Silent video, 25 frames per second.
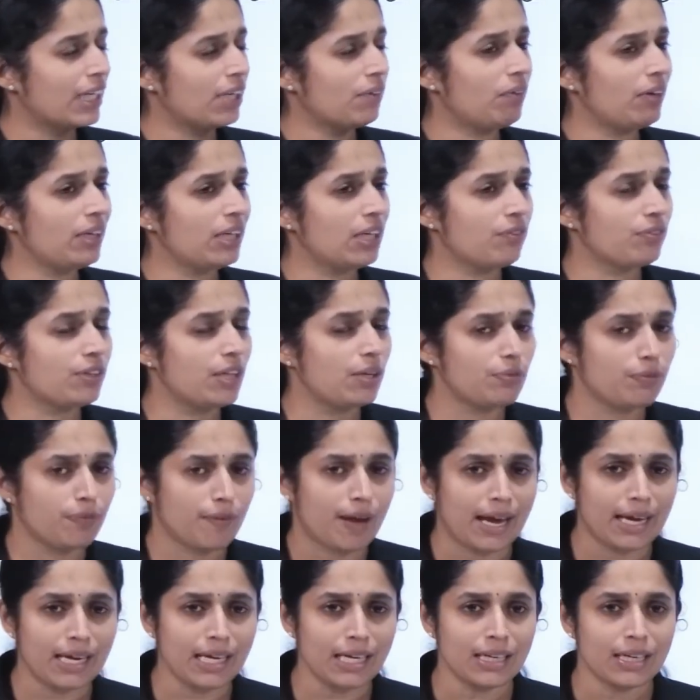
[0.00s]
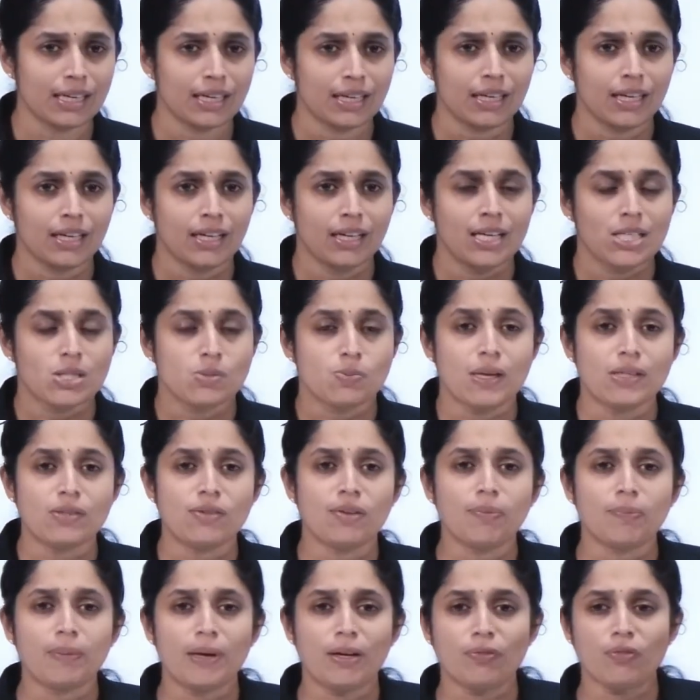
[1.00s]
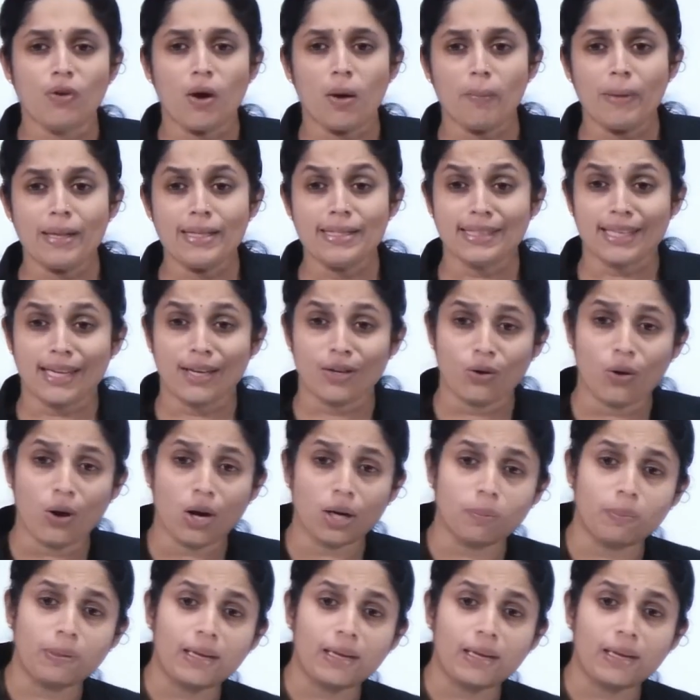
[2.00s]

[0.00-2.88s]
Even if they file, specific performance cannot